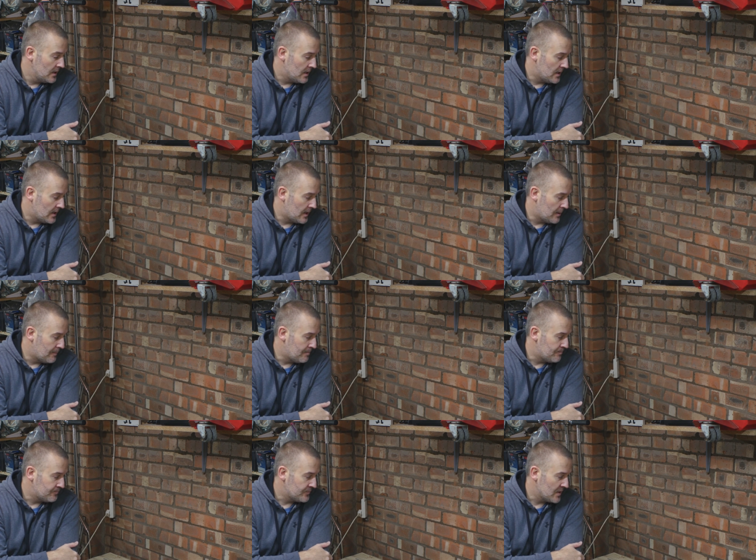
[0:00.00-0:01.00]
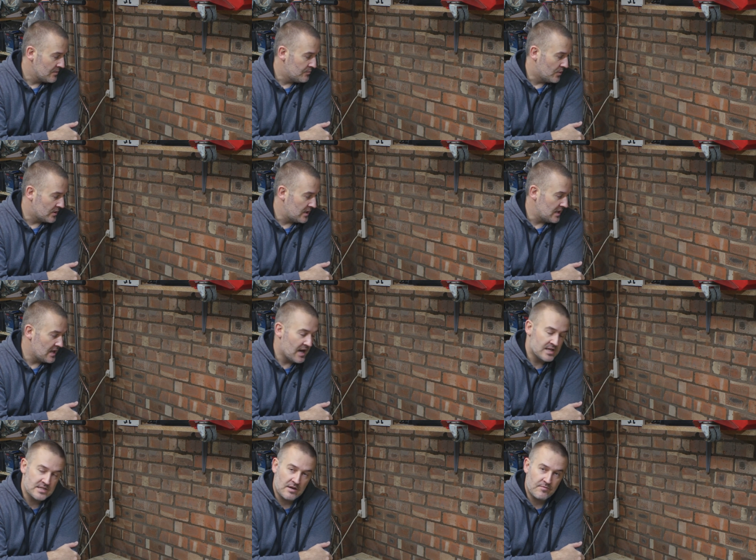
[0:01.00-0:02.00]
But keep your
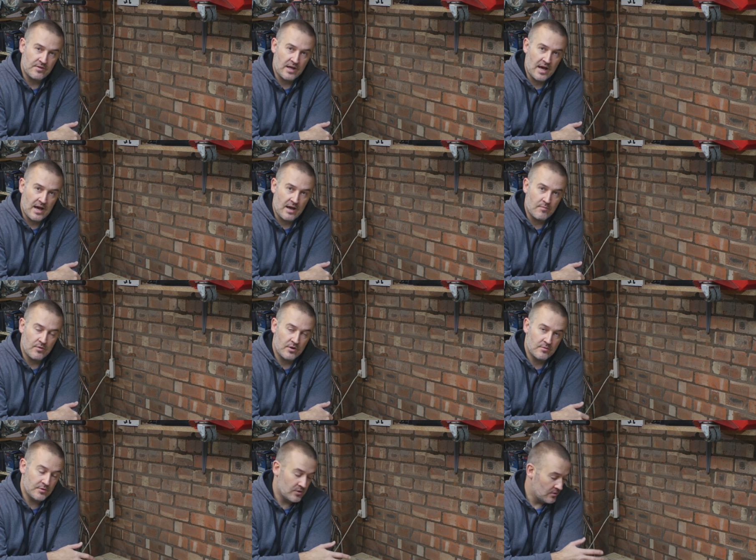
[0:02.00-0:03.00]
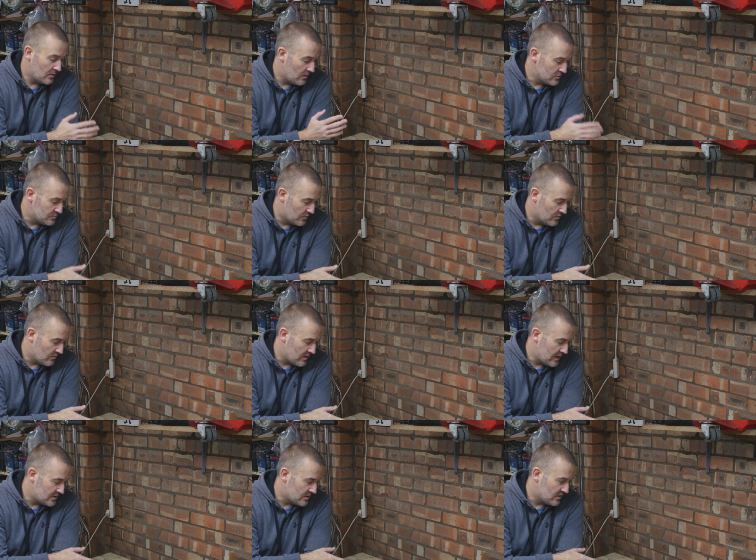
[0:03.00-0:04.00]
eyes out for that, and we're going to be doing loads more
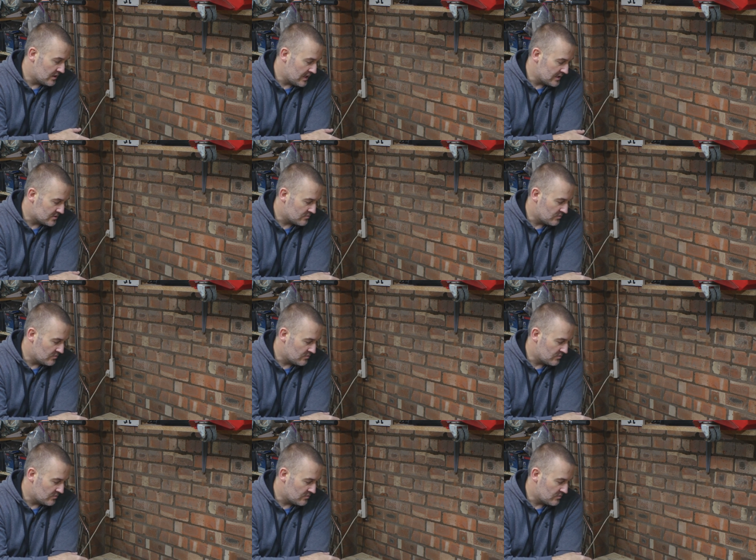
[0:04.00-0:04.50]
upgrades on this.